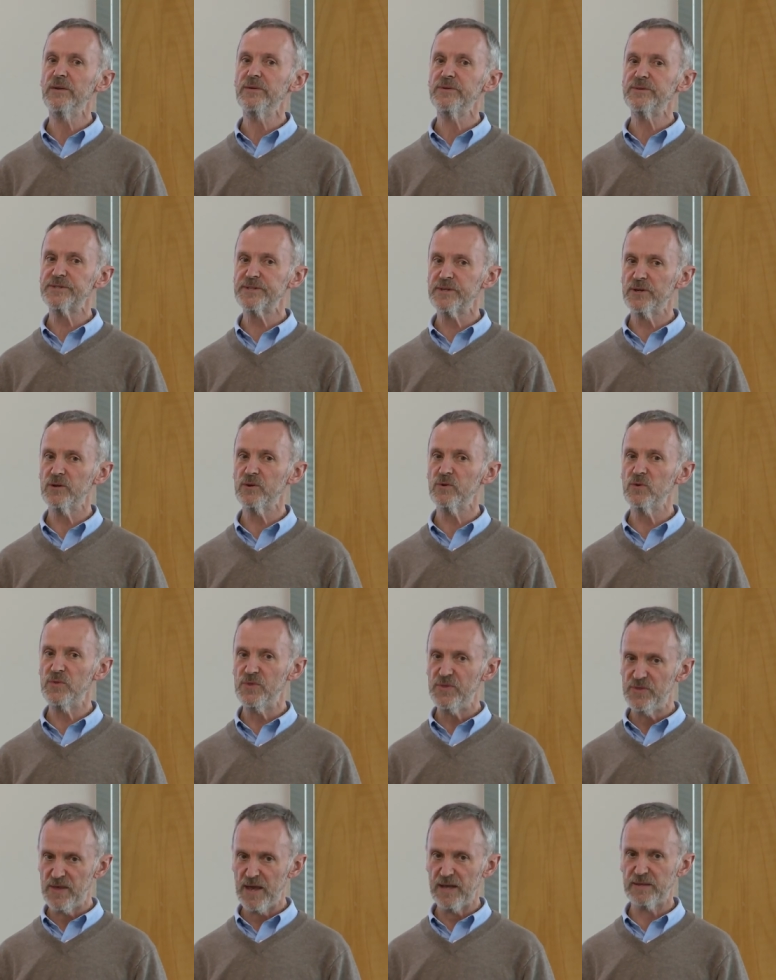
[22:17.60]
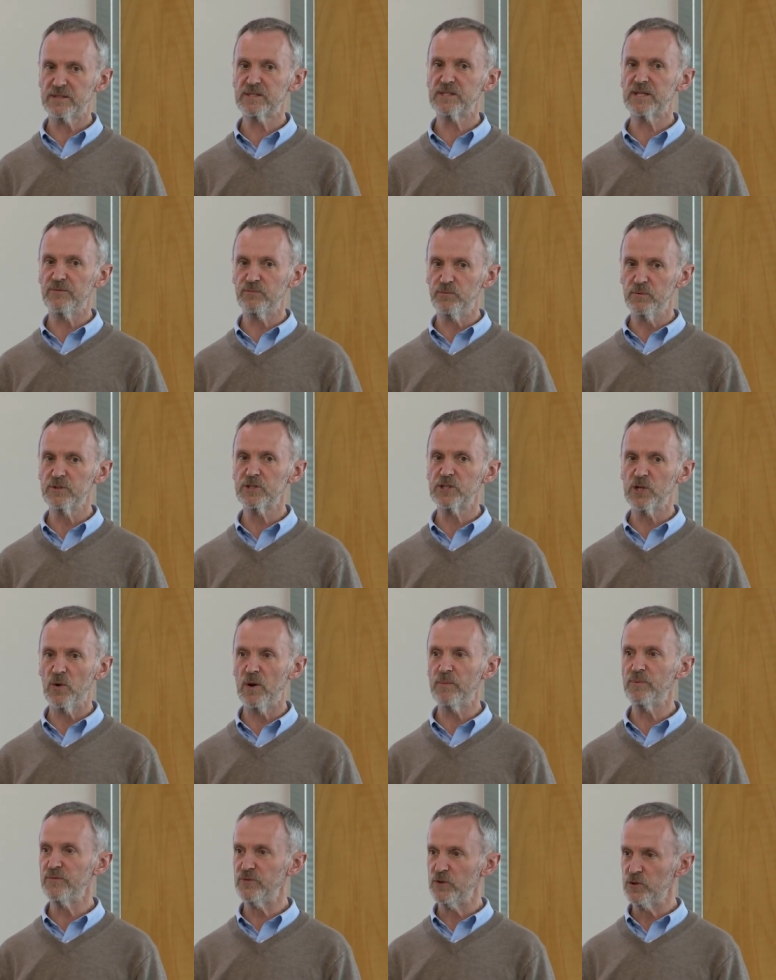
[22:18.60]
So that stuff will show
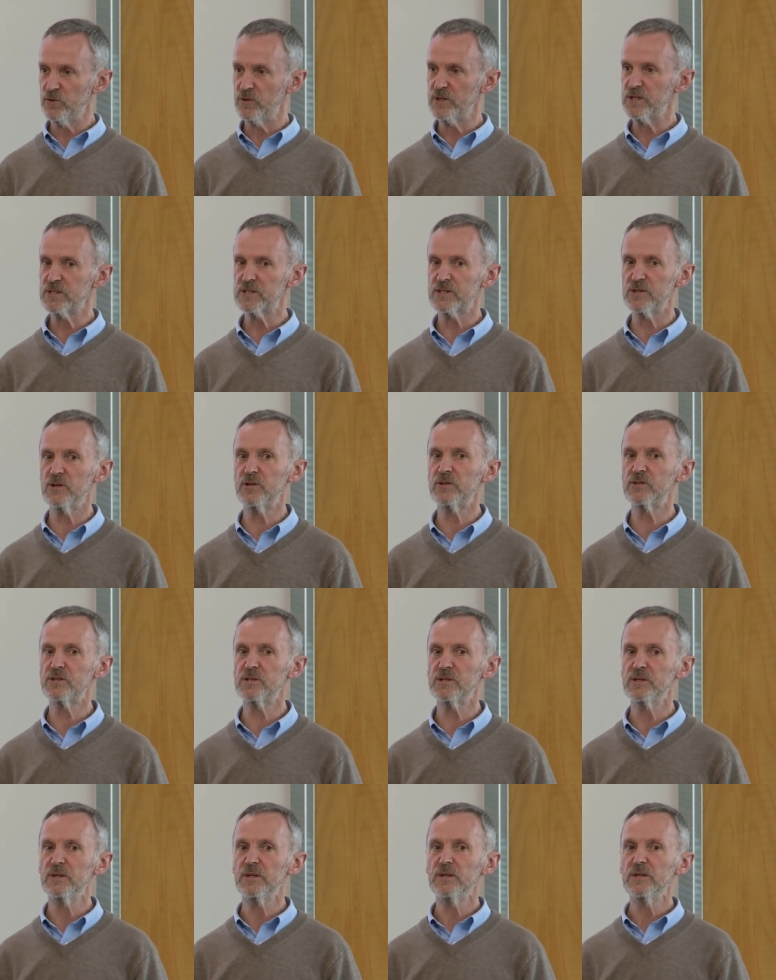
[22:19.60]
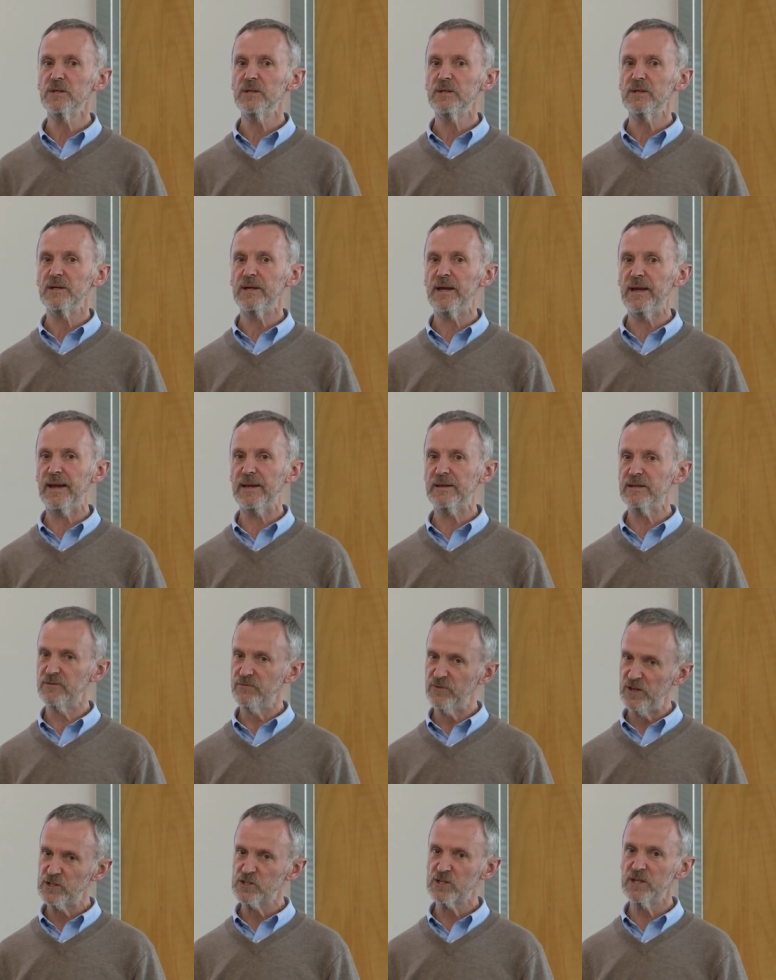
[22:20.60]
up if you're doing a search, and
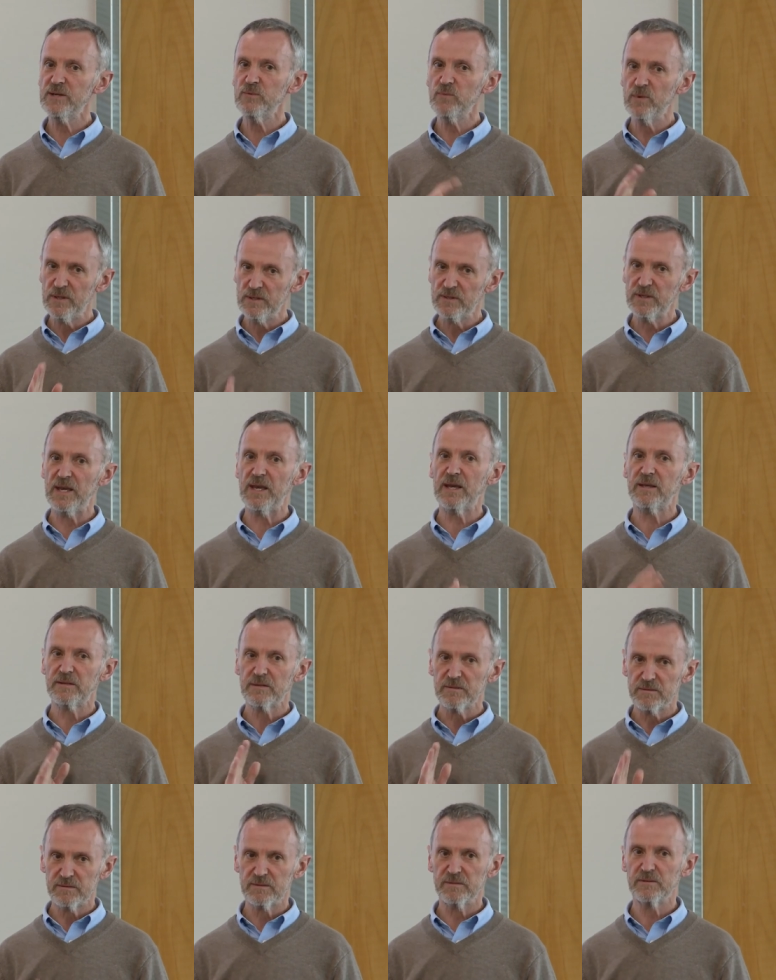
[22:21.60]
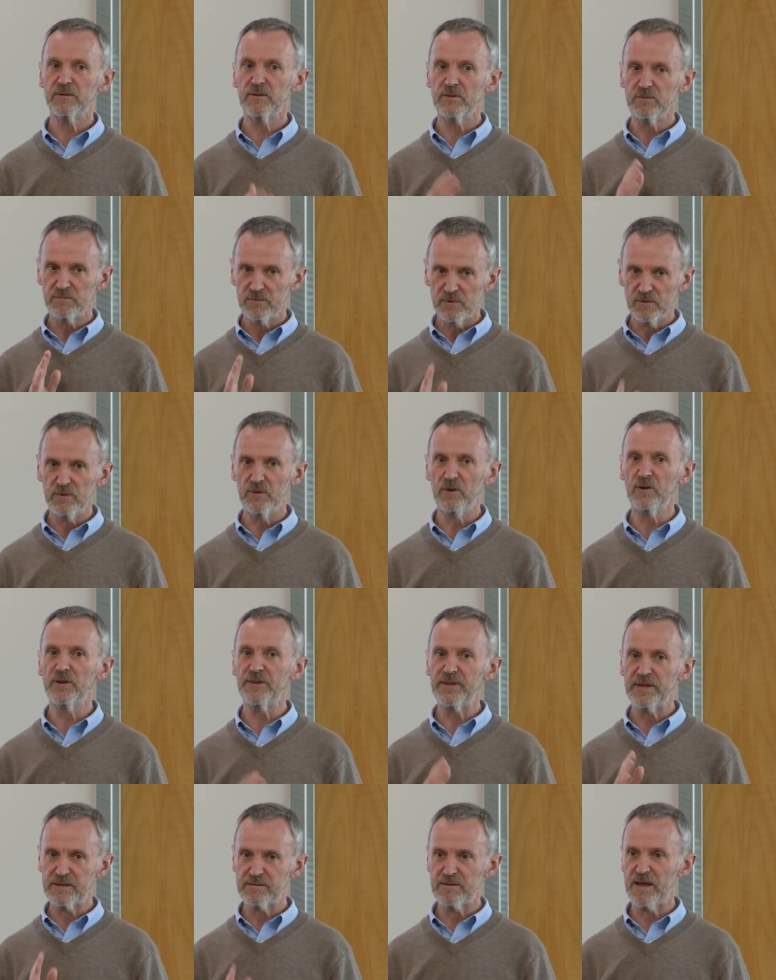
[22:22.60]
eventually we'll get all
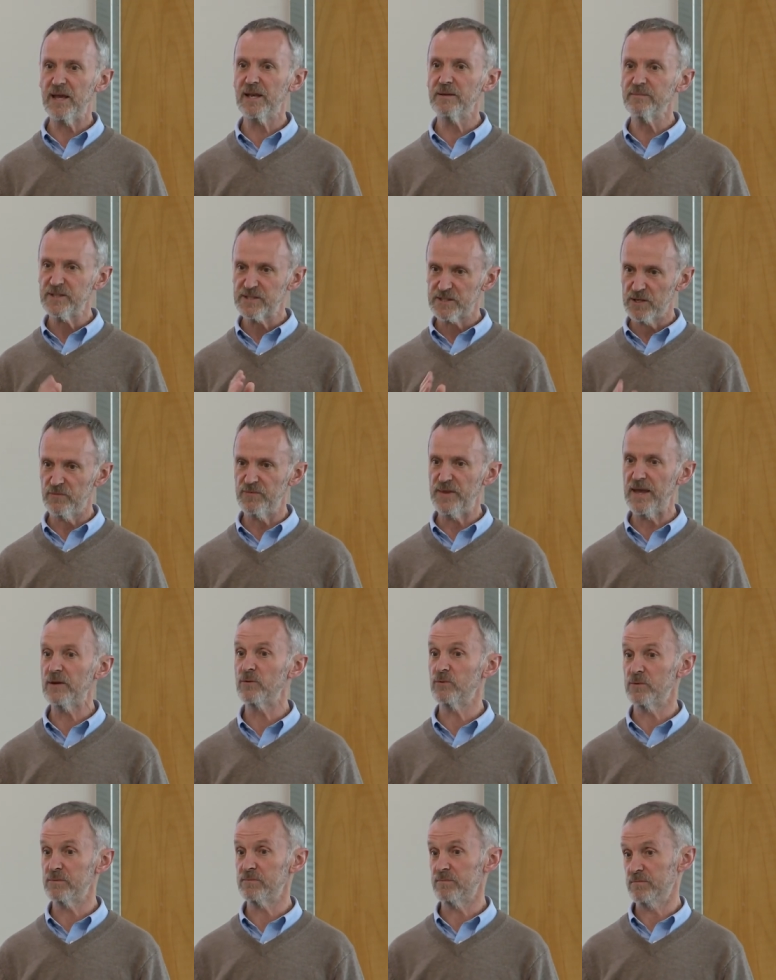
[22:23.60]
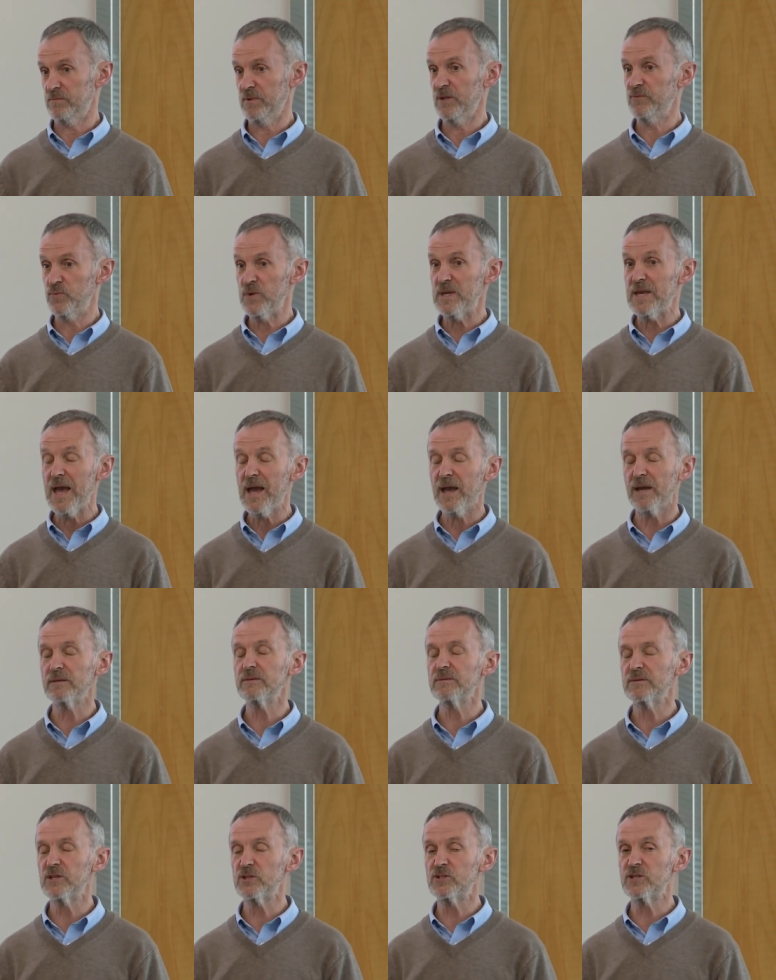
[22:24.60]
of the elements of that, or if we
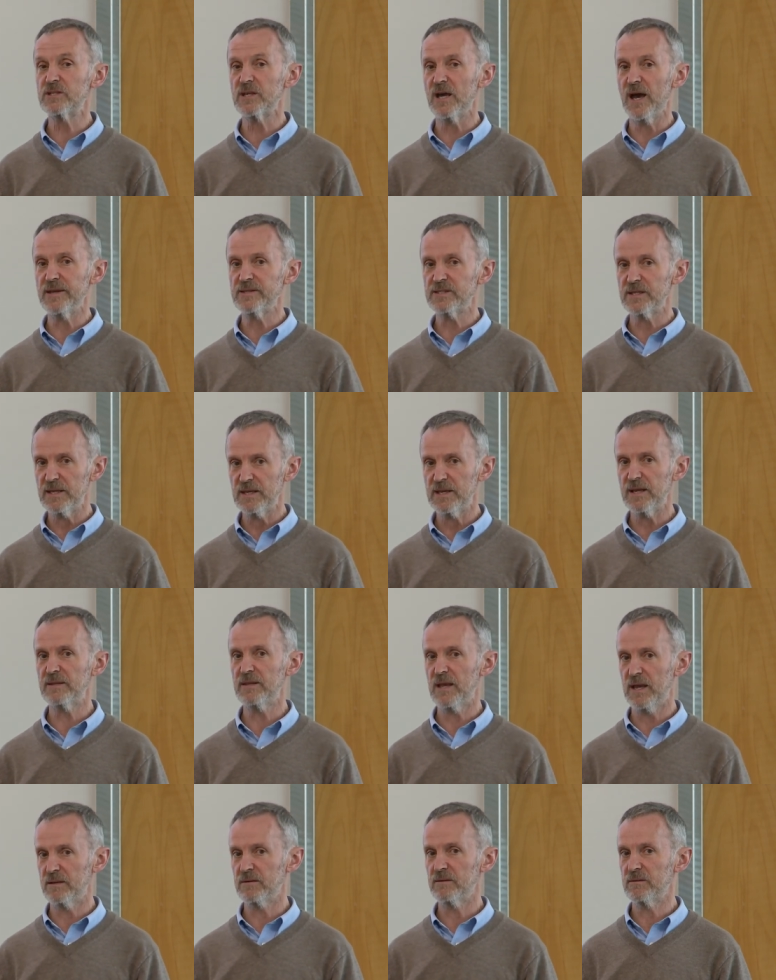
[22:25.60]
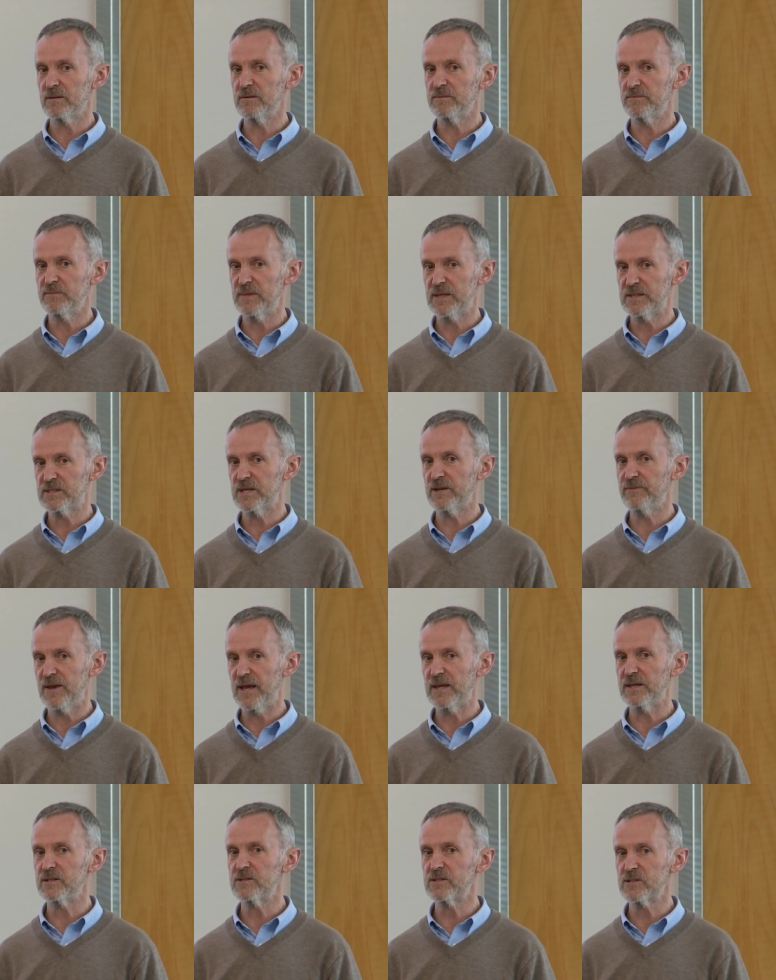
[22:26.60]
can, digitized and get that, that stuff
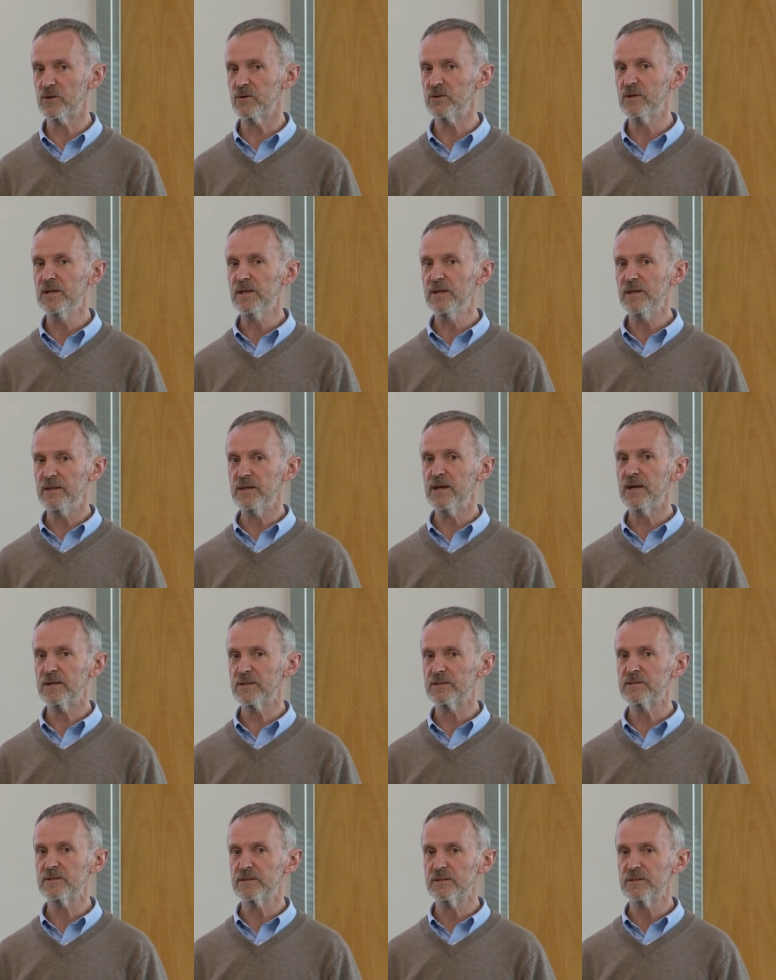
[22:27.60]
added. So, yeah.